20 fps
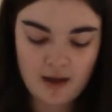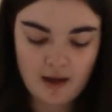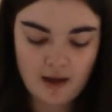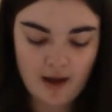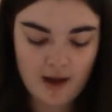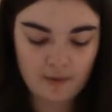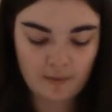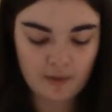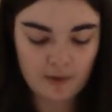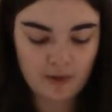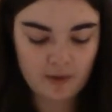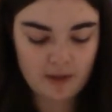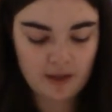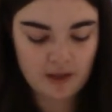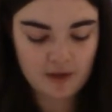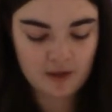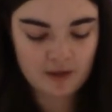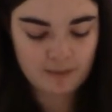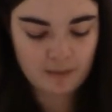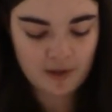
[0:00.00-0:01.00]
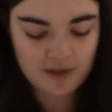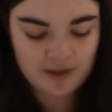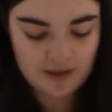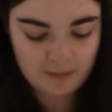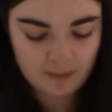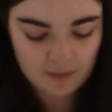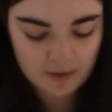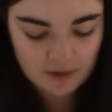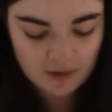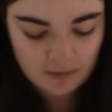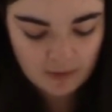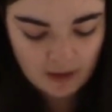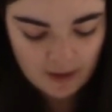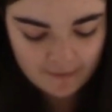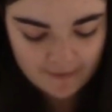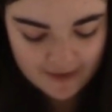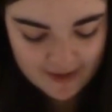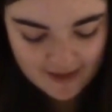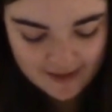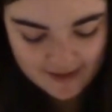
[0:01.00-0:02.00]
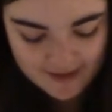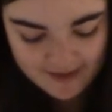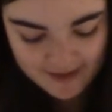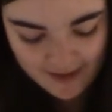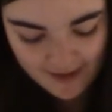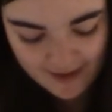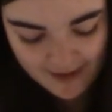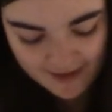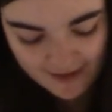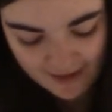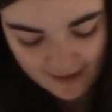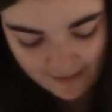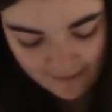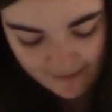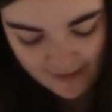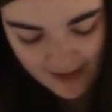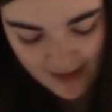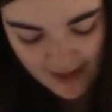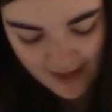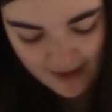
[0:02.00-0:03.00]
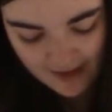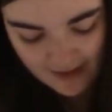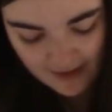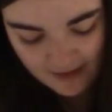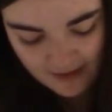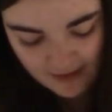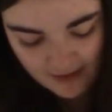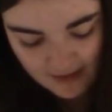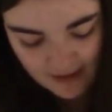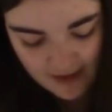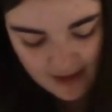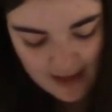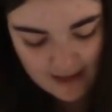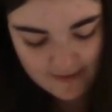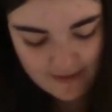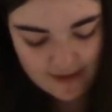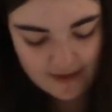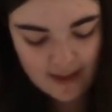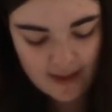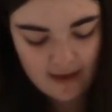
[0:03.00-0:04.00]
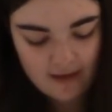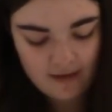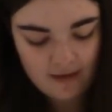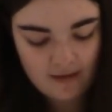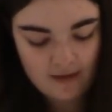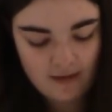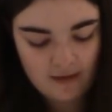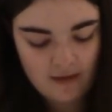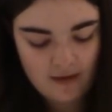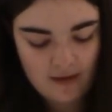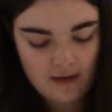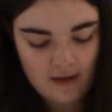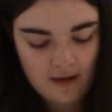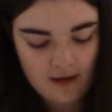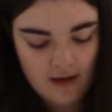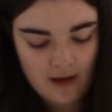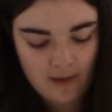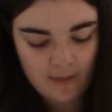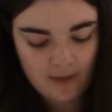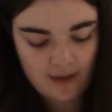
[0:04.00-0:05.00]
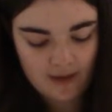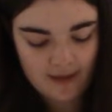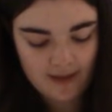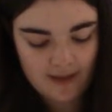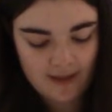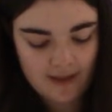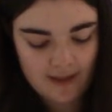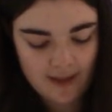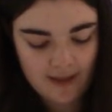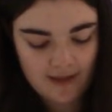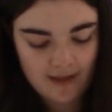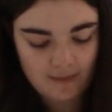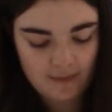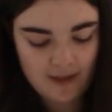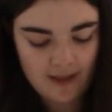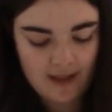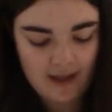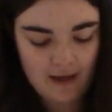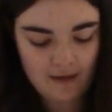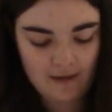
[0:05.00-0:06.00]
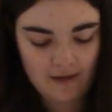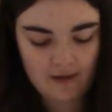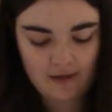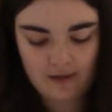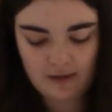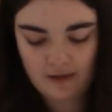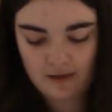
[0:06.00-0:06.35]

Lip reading: and we're going to just put some glue on the inside of the head and the tail, and we're going to stick them together.